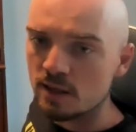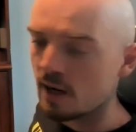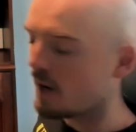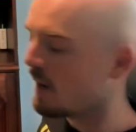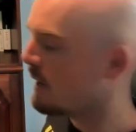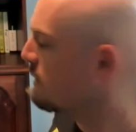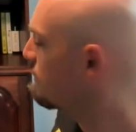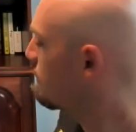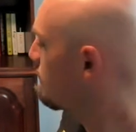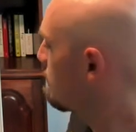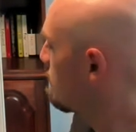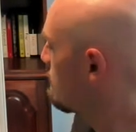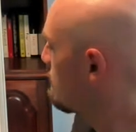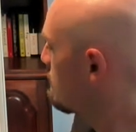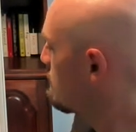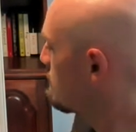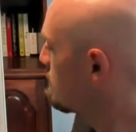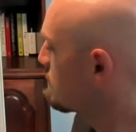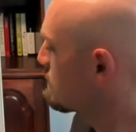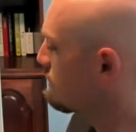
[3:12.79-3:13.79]

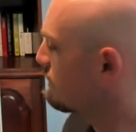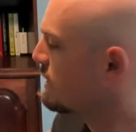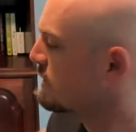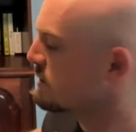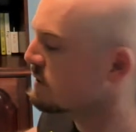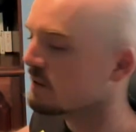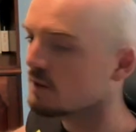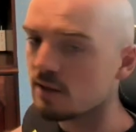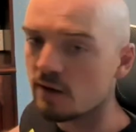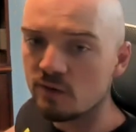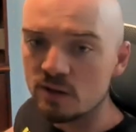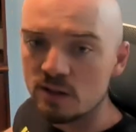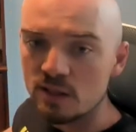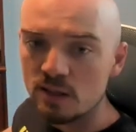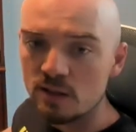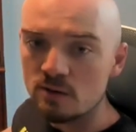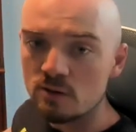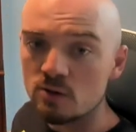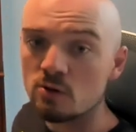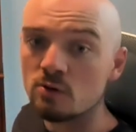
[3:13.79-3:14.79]
which is less than
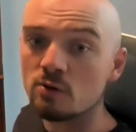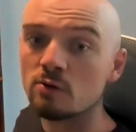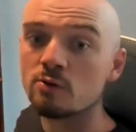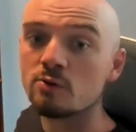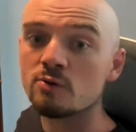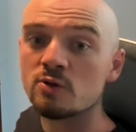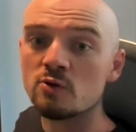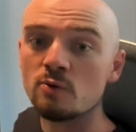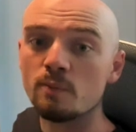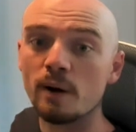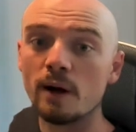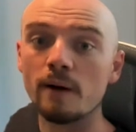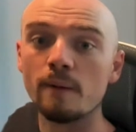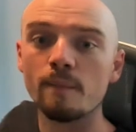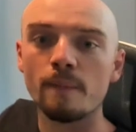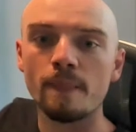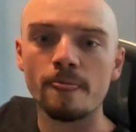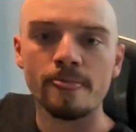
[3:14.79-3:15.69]
17, so you'd lose your bet.